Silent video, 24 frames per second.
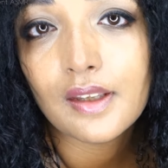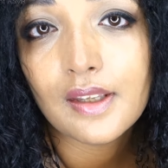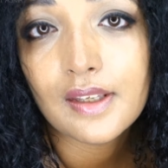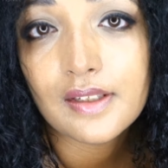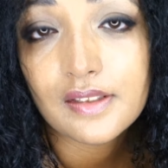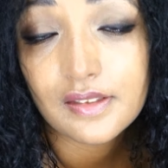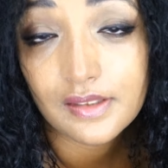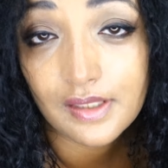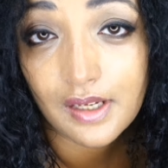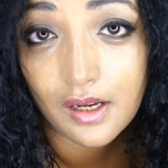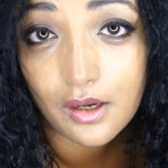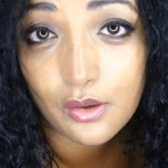
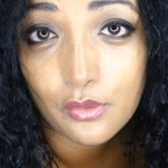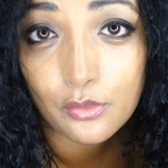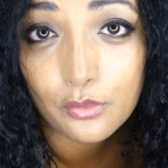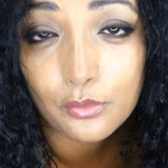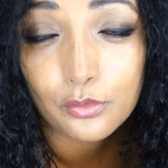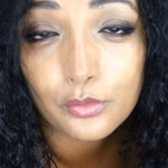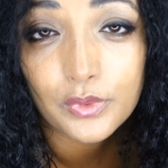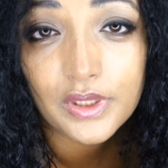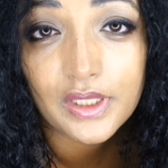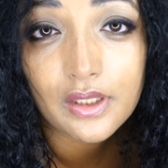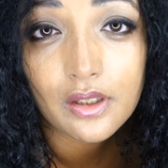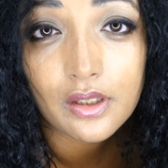And now
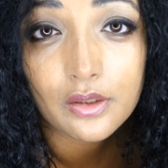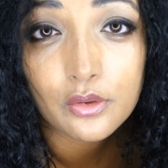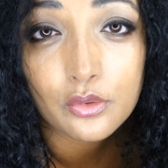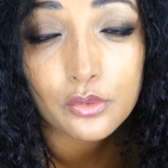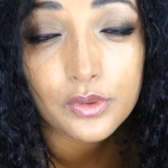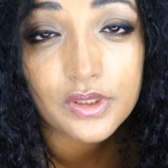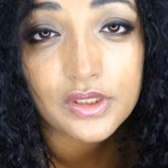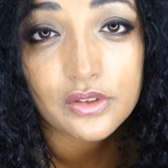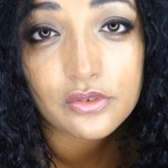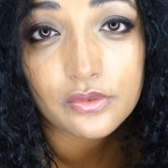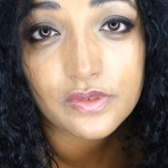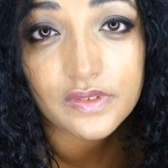we are
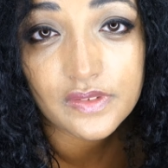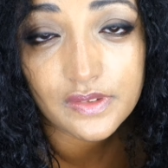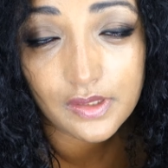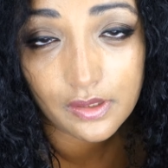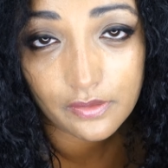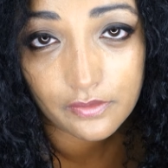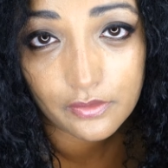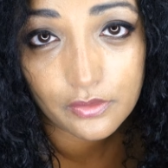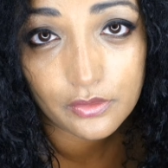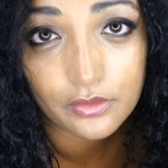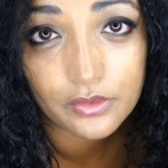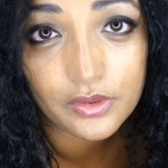going to
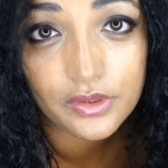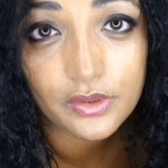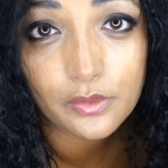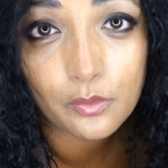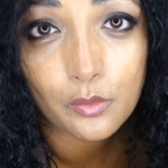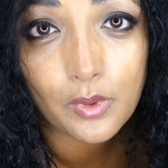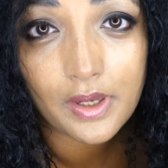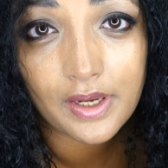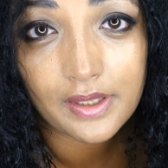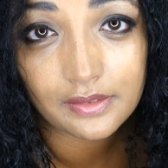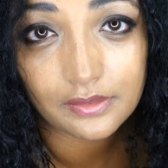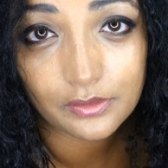savor
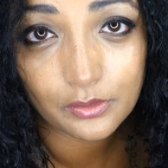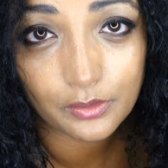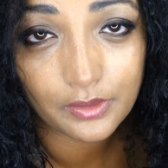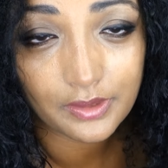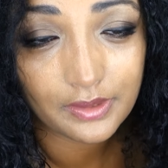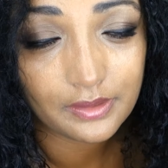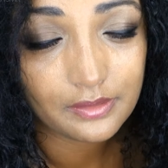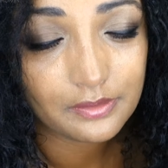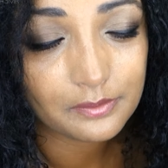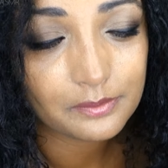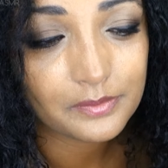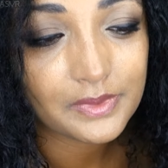the wine,
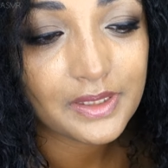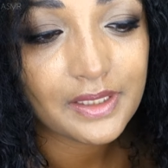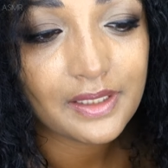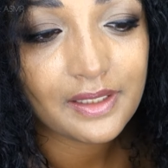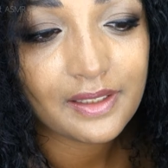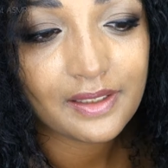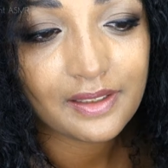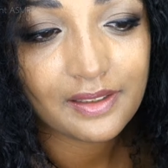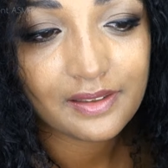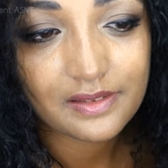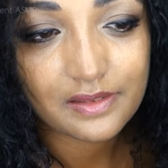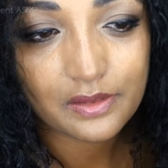okay?
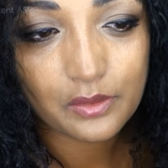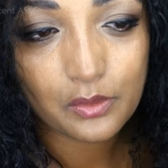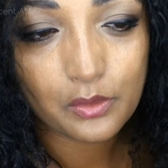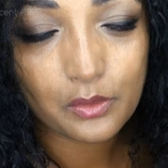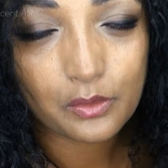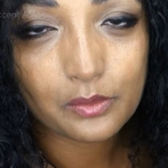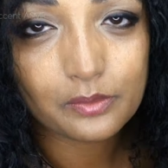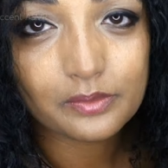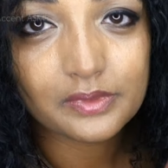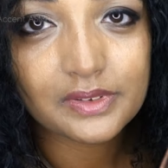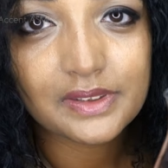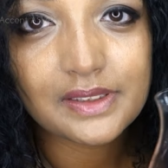
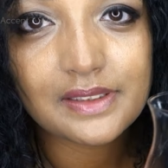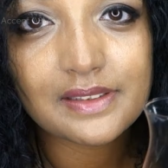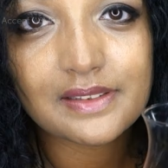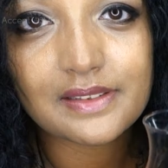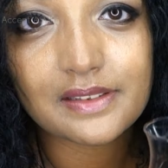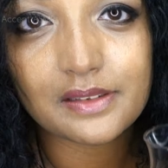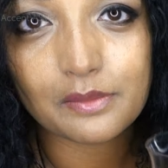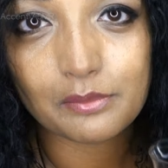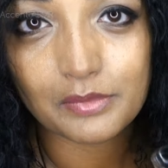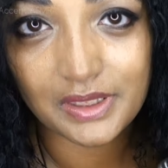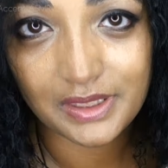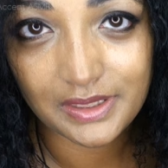So
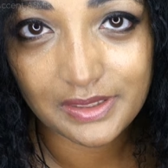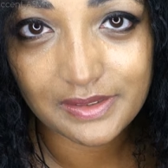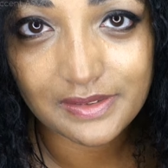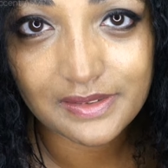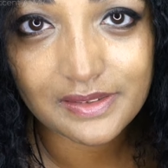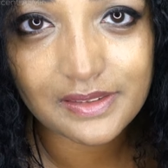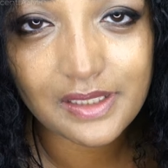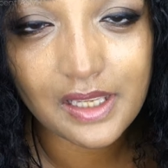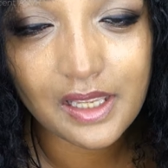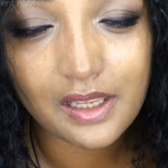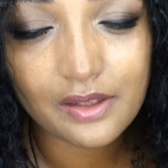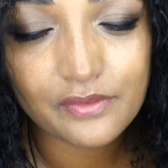simply
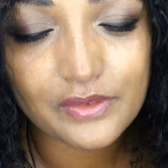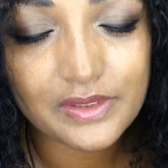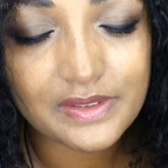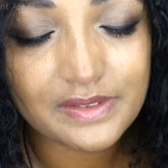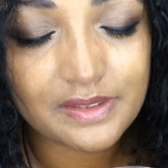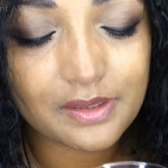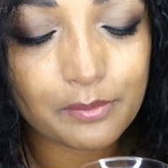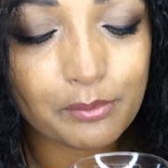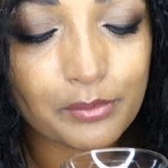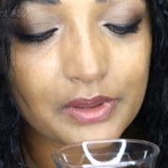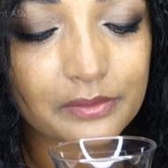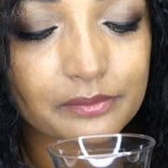have a
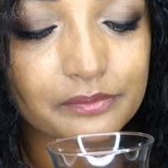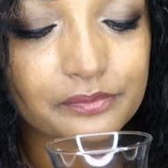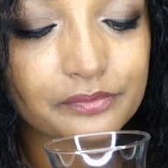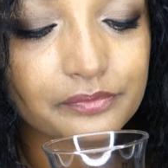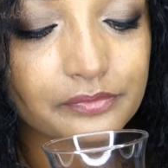sip.